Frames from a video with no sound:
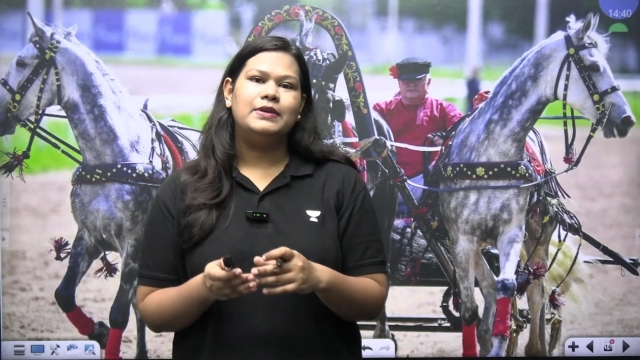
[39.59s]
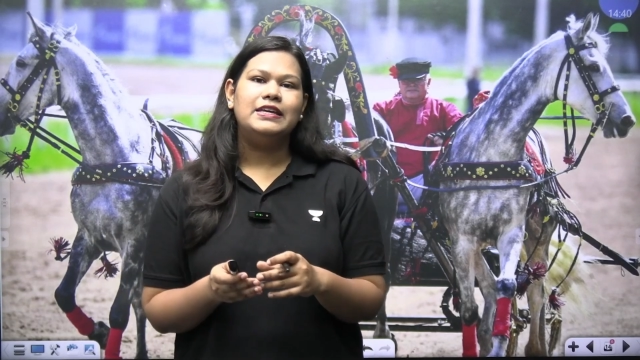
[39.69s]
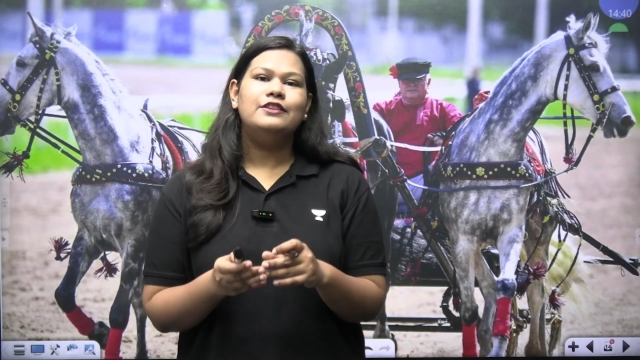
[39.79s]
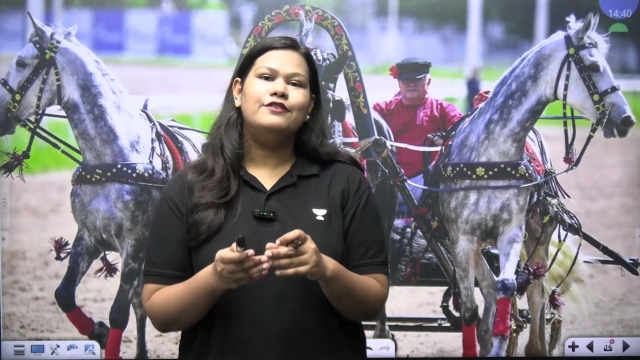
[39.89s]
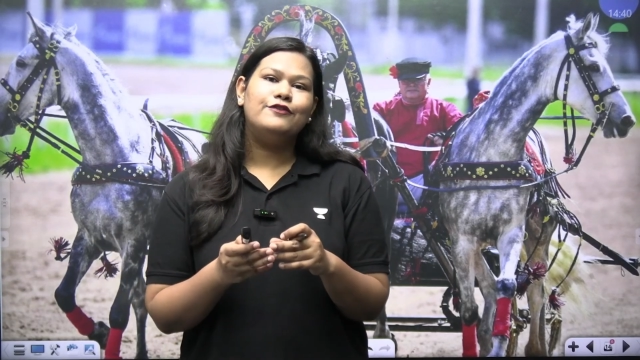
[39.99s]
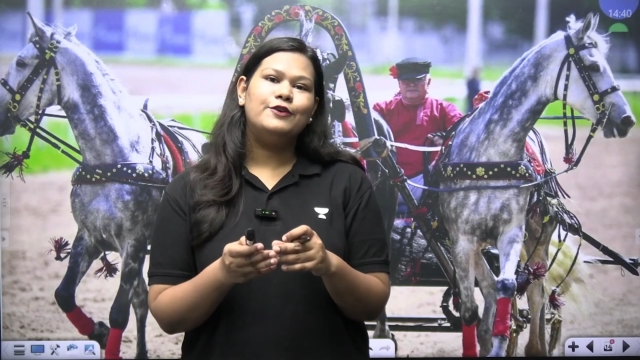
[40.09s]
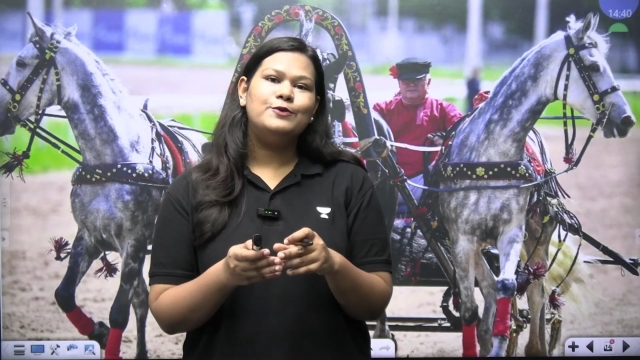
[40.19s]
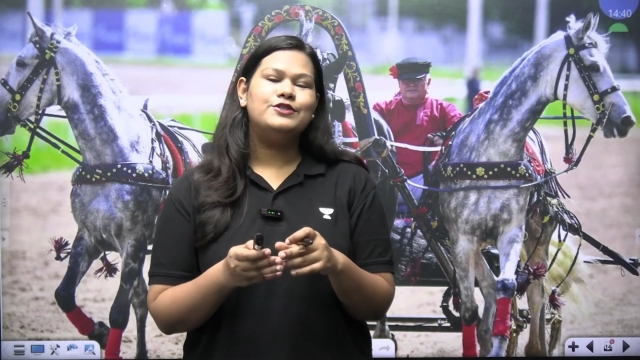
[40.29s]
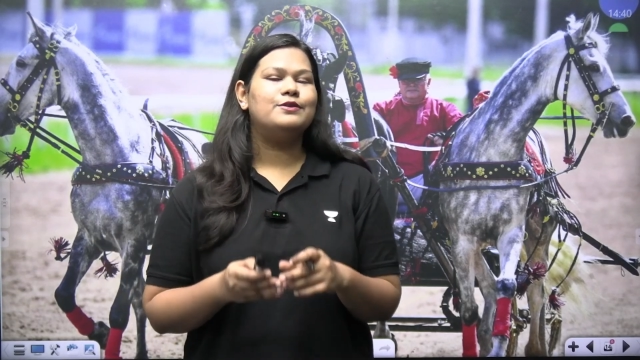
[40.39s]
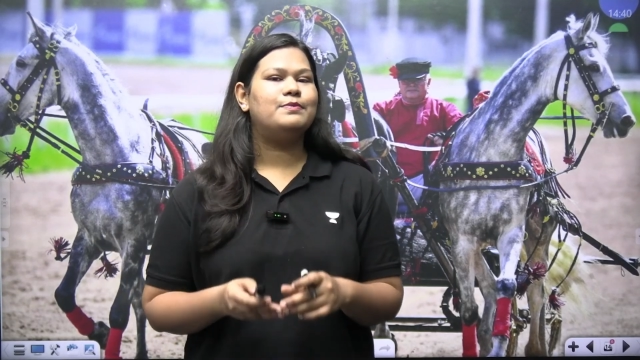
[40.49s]
the future
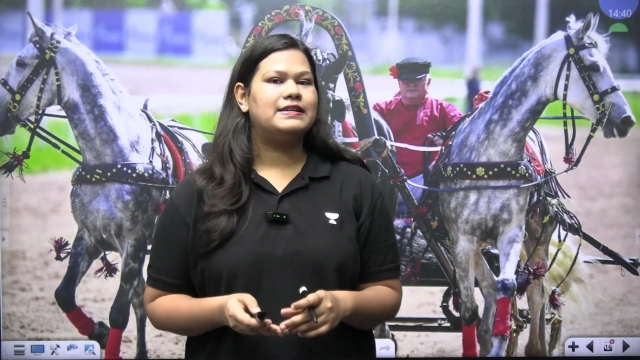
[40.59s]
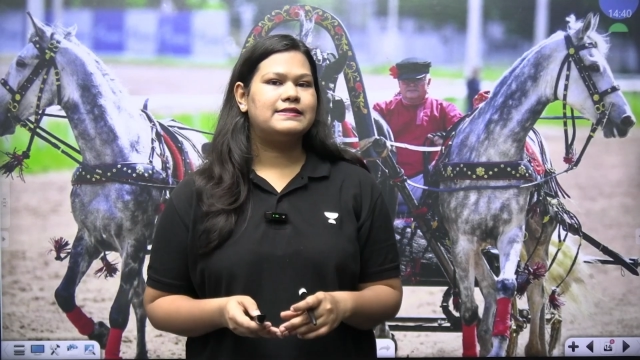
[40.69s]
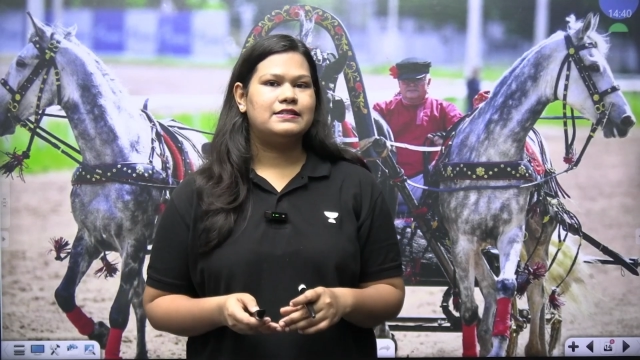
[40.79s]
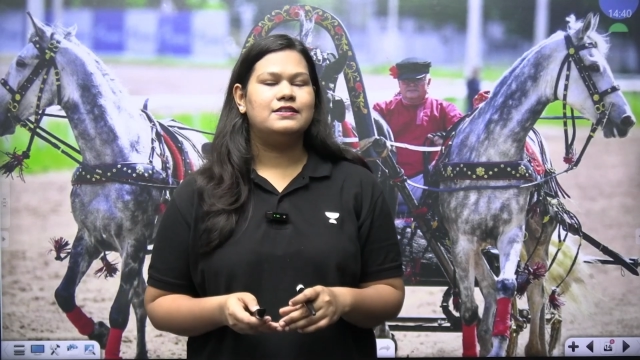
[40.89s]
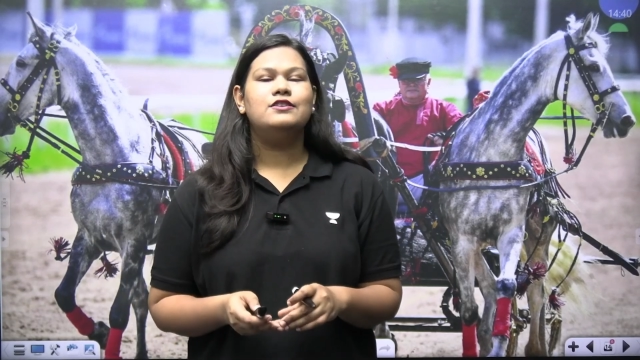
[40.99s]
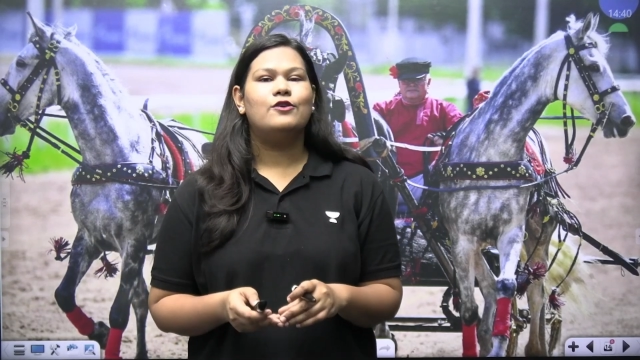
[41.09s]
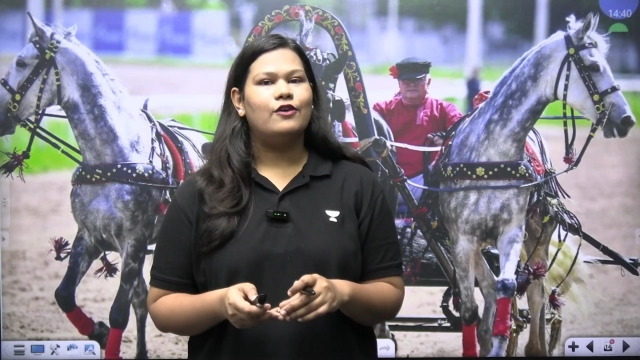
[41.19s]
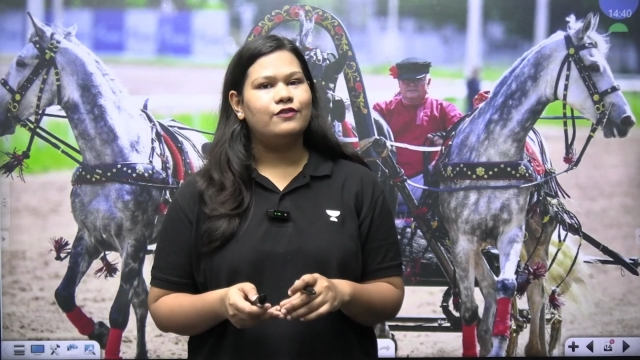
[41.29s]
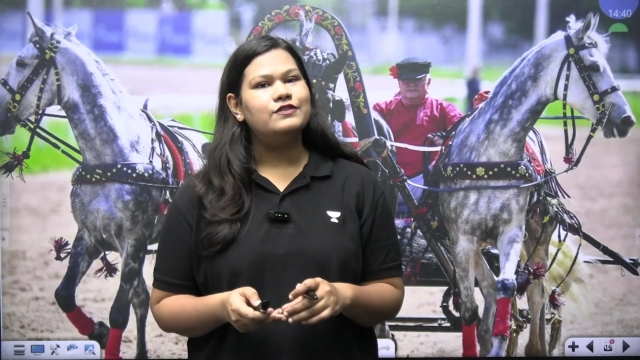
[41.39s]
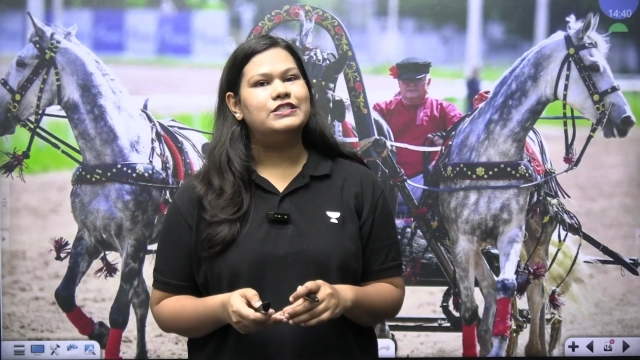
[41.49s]
president of
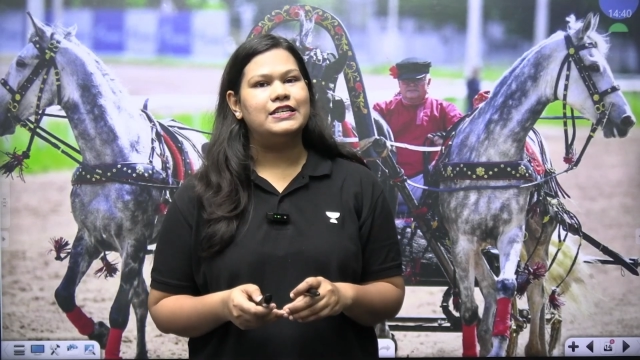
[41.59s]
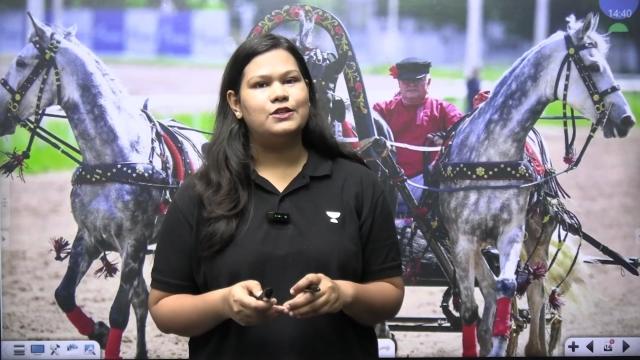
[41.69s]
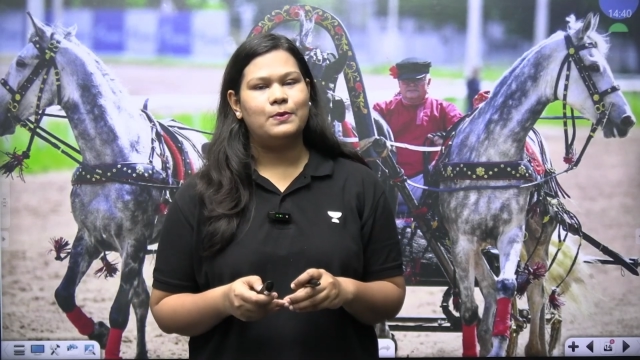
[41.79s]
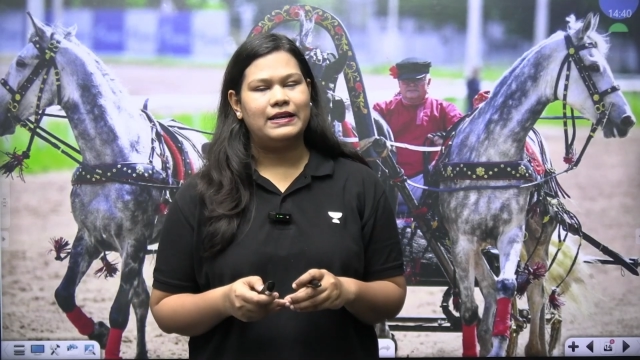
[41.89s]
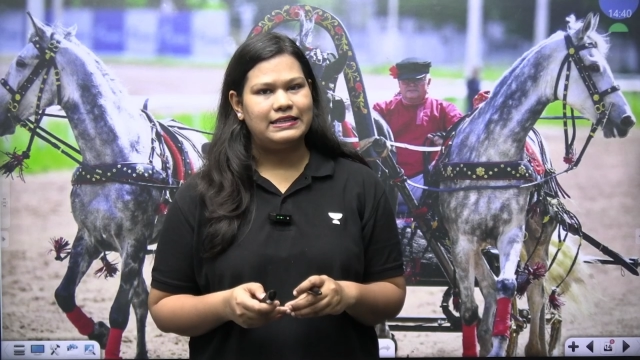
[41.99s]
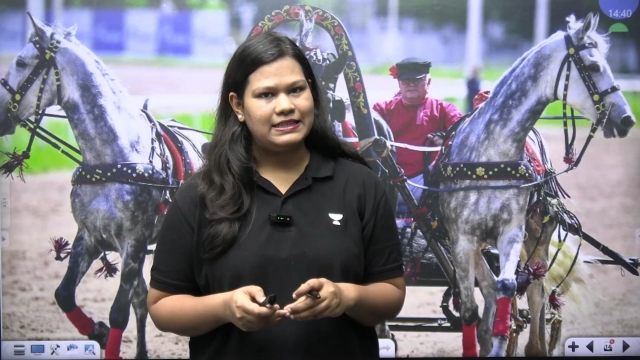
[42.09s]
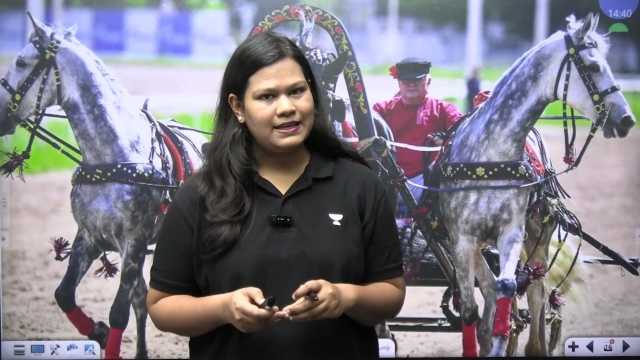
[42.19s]
G20.